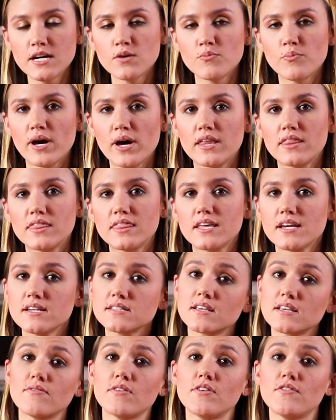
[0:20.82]
But things
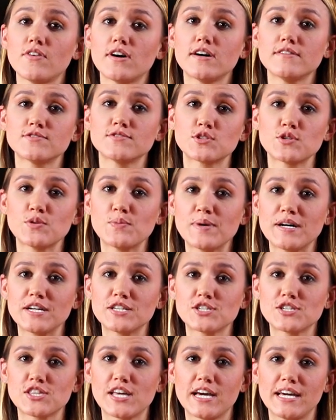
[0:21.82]
have evolved so
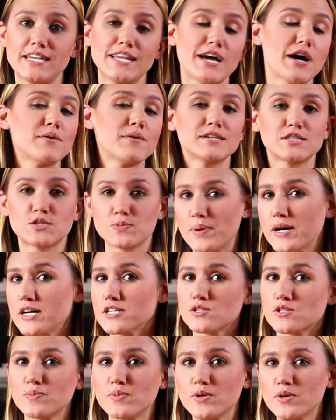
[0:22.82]
much that now it's
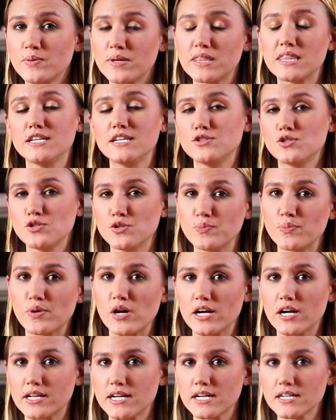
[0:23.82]
possible with these new
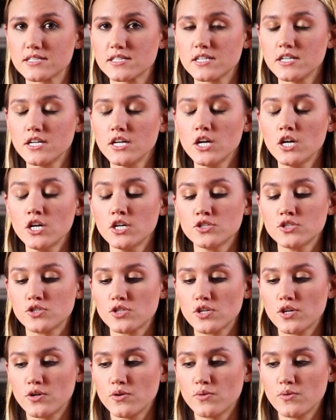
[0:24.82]
products.
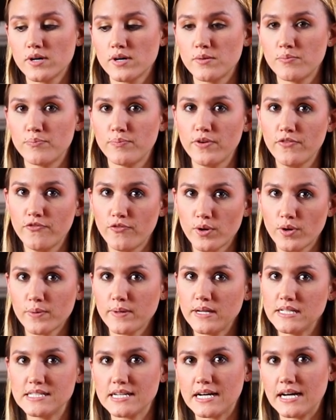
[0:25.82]
So before
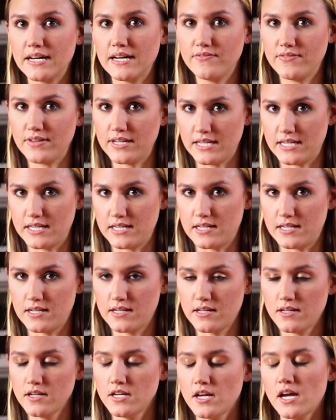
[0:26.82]
we dive in,
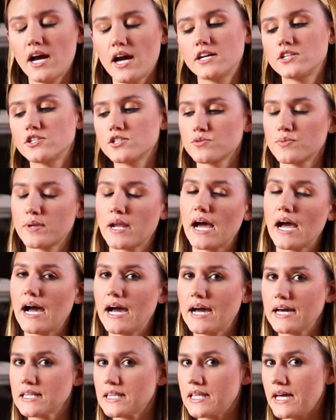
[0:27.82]
I just want to
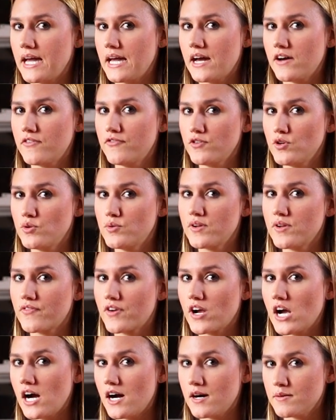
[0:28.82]
highlight a few
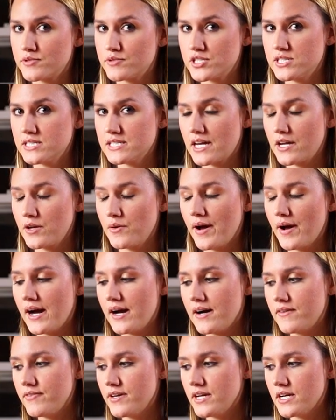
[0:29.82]
different options that you
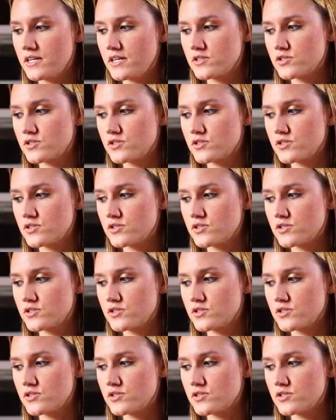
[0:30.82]
have here.